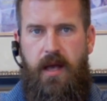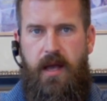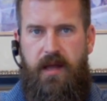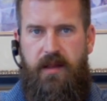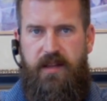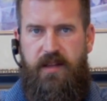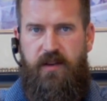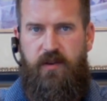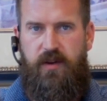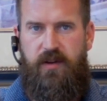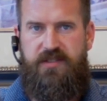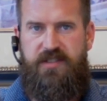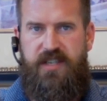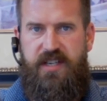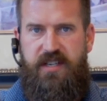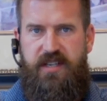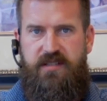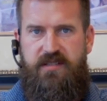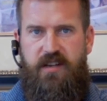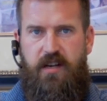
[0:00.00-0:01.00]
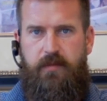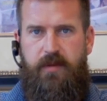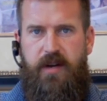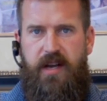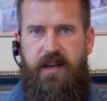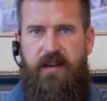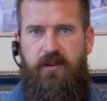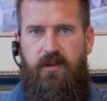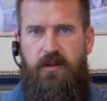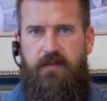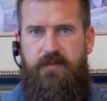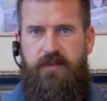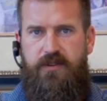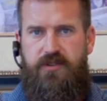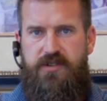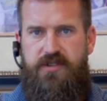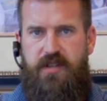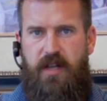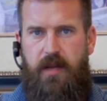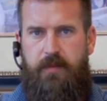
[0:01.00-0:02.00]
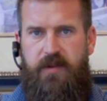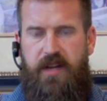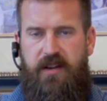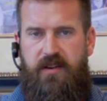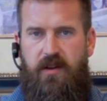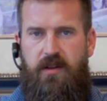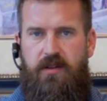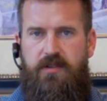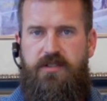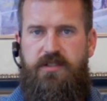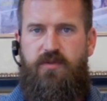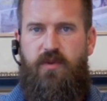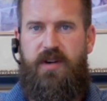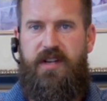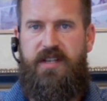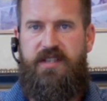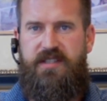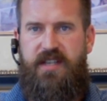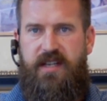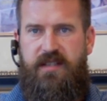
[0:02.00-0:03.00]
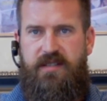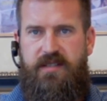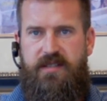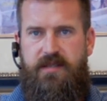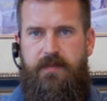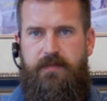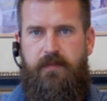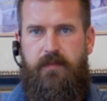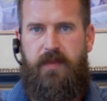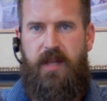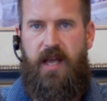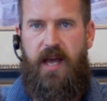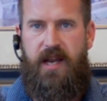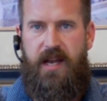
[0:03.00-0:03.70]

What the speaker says: In the oilseeds, nearby canola futures slipped $8.20